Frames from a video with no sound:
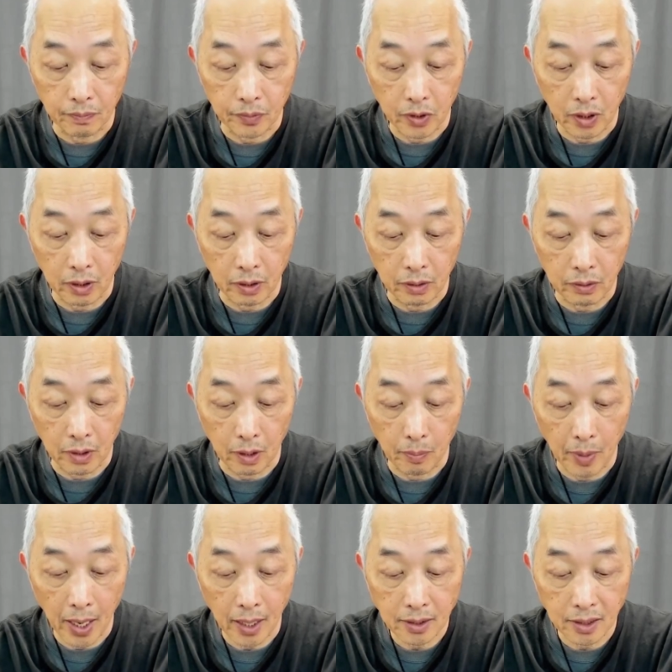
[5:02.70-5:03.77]
past
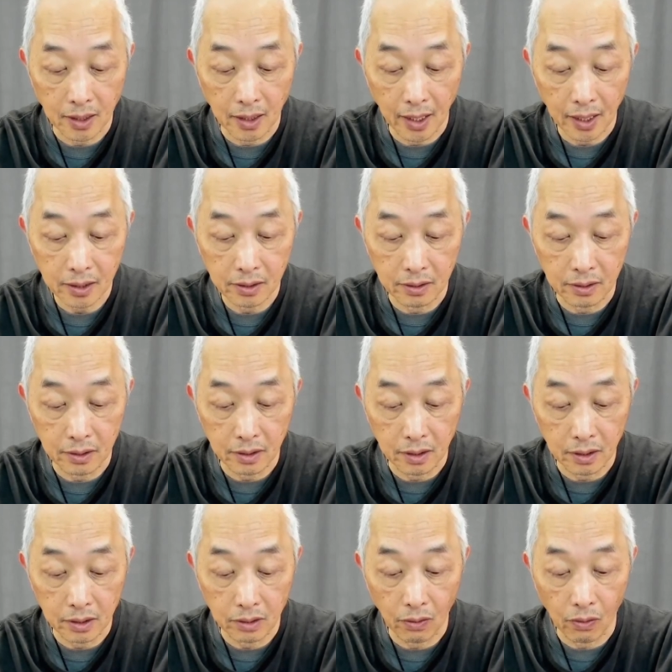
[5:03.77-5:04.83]
election is all
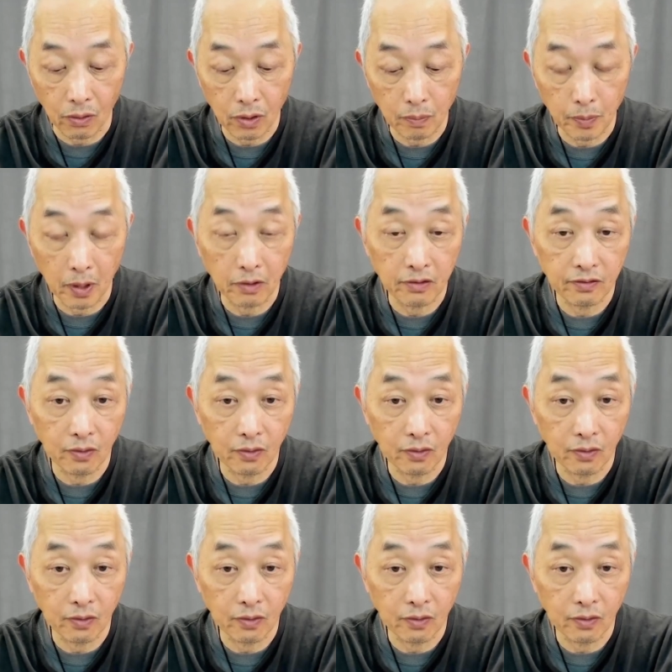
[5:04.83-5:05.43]
about focusing